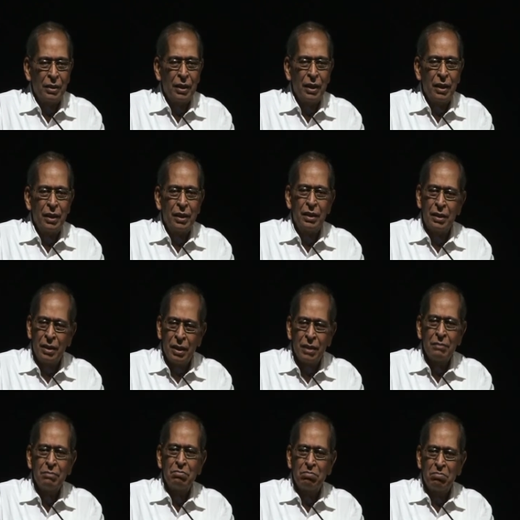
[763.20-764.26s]
The
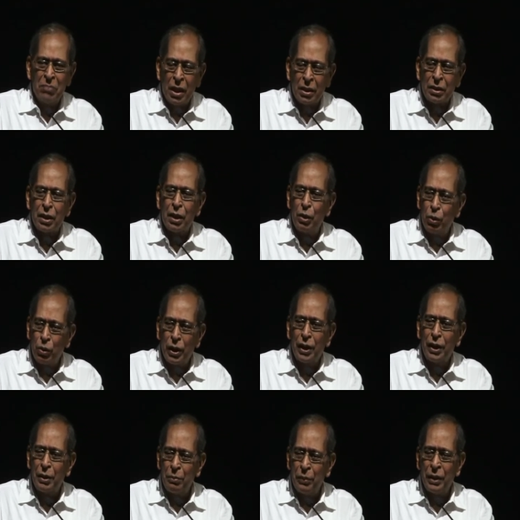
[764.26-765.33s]
master looked
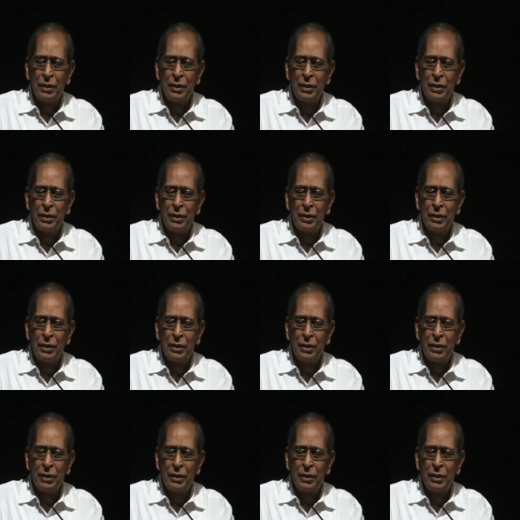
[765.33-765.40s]
at him,